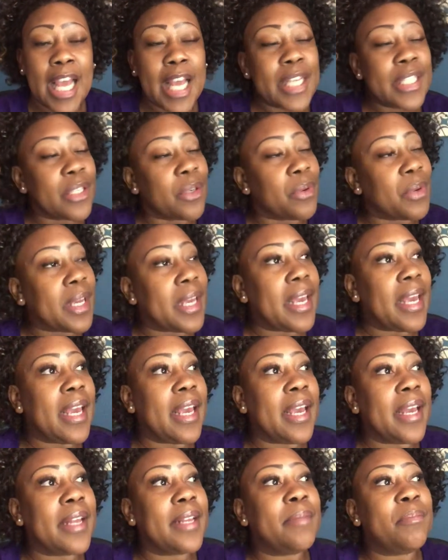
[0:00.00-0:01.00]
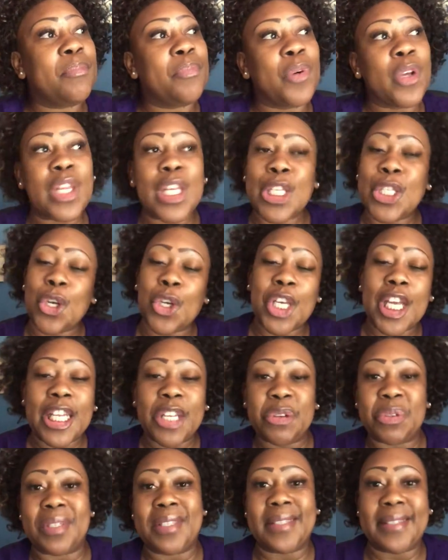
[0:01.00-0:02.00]
So again, put this on your
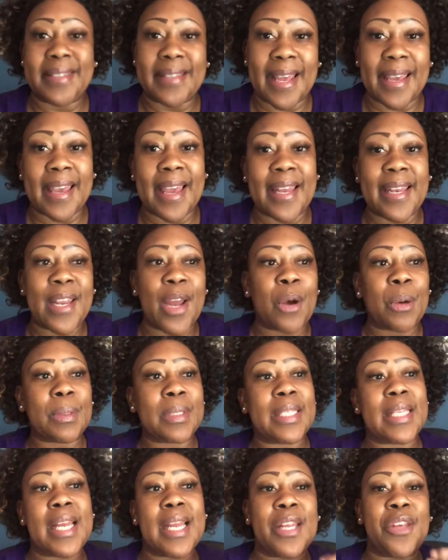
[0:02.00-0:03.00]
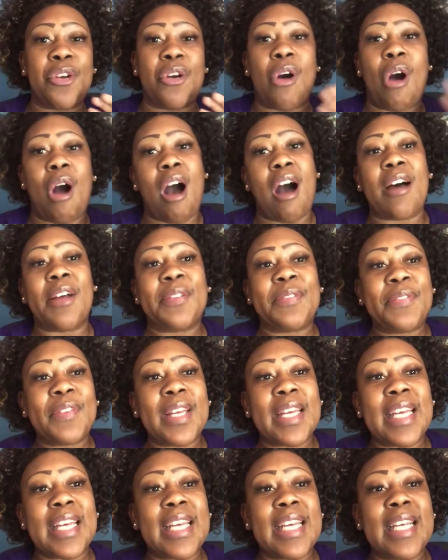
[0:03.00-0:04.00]
little stick-it notes in your
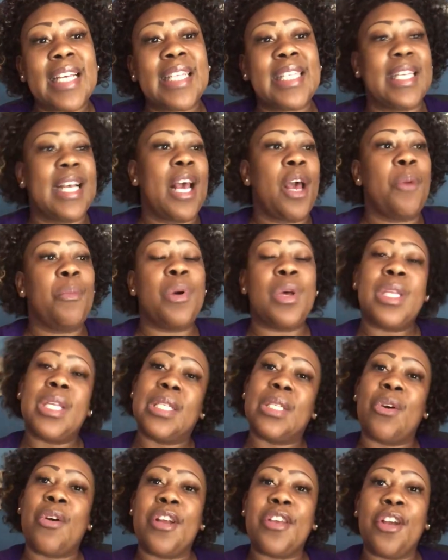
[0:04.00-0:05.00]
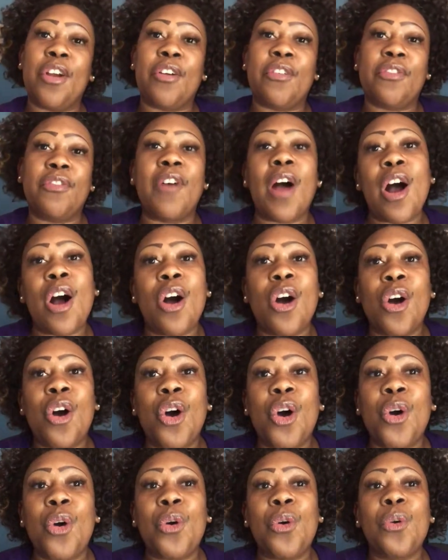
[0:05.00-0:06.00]
office. Put this on your
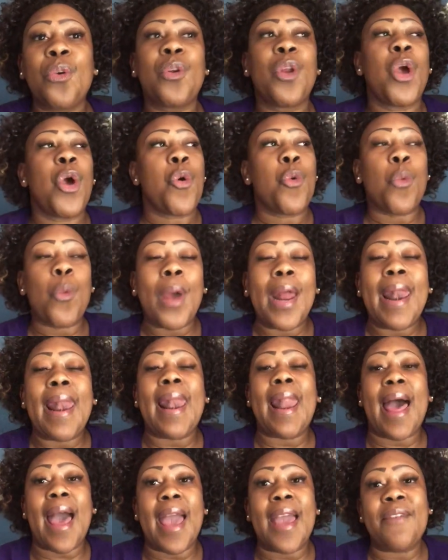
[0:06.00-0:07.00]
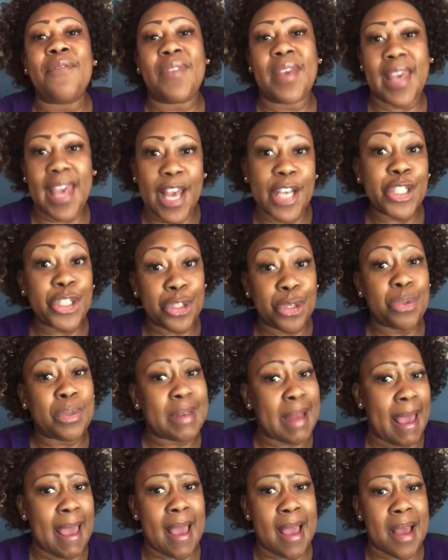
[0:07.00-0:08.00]
phone. When life gets you
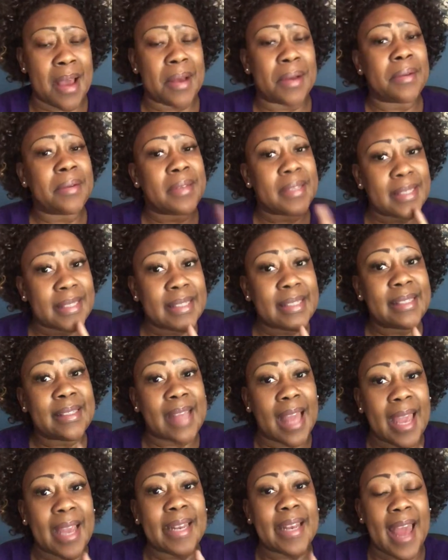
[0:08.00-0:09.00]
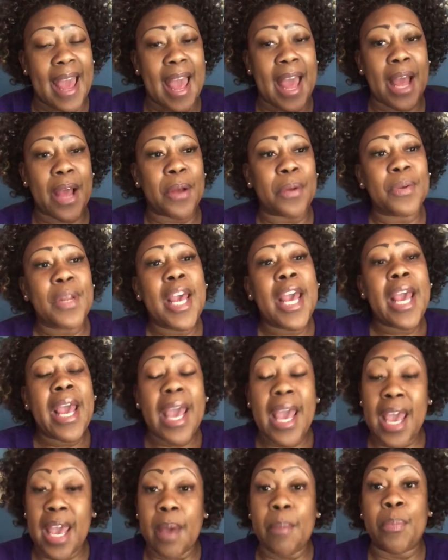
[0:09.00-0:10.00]
down, stay down
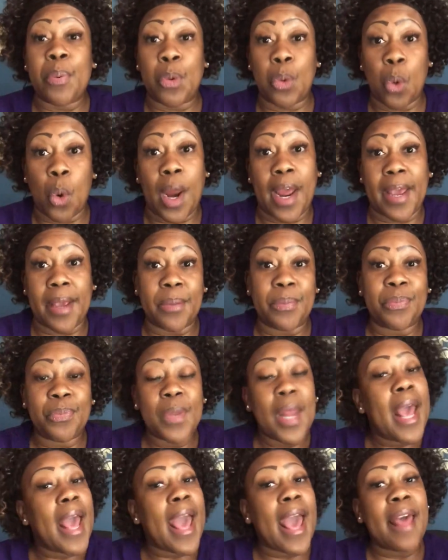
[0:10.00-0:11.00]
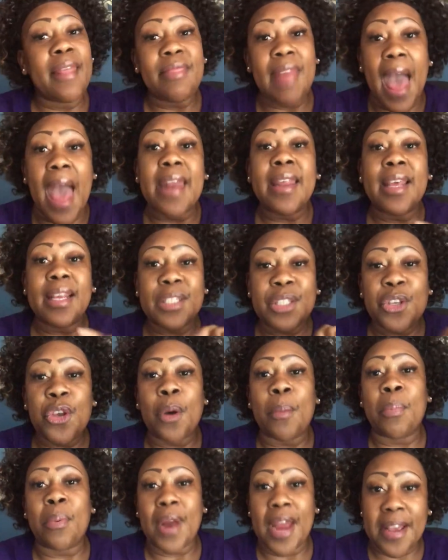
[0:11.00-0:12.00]
and pray. And that is
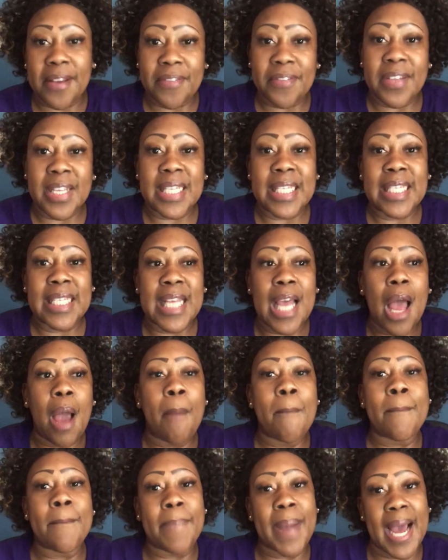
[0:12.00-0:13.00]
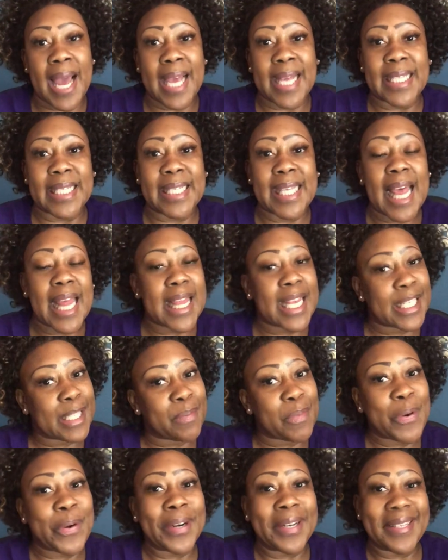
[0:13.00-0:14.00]
your breakfast bites this
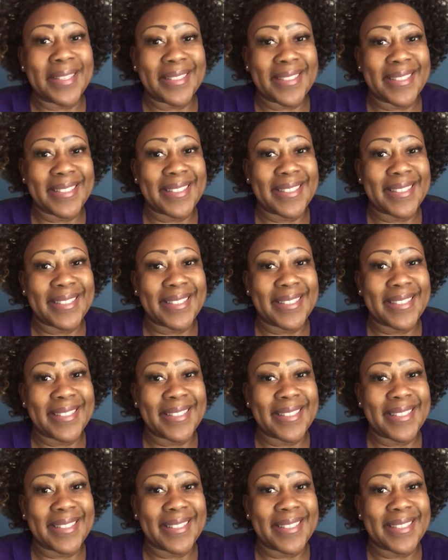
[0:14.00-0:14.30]
morning.